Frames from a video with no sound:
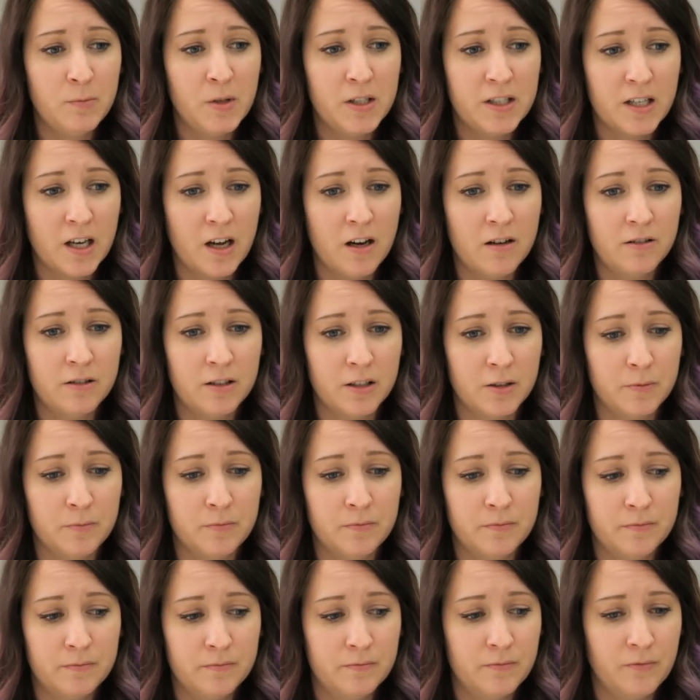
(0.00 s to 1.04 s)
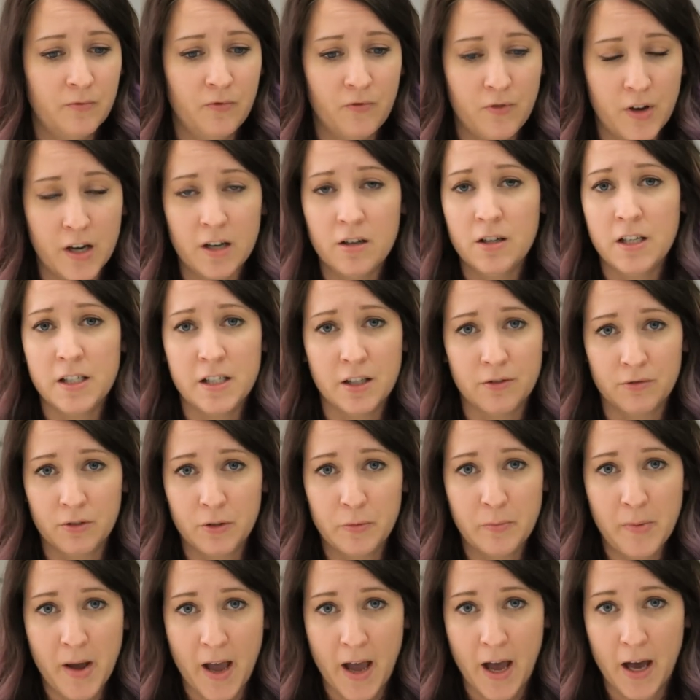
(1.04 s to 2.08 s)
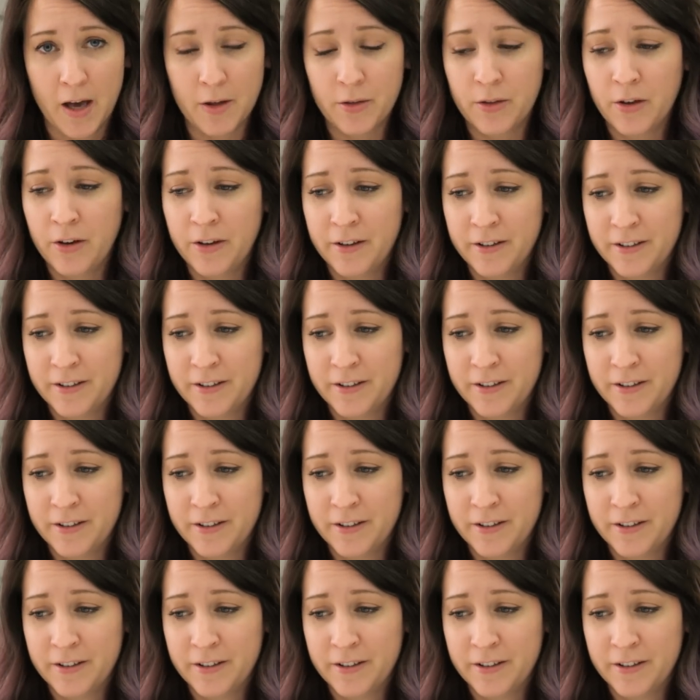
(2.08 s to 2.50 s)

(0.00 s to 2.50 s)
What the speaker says: me down a very different path,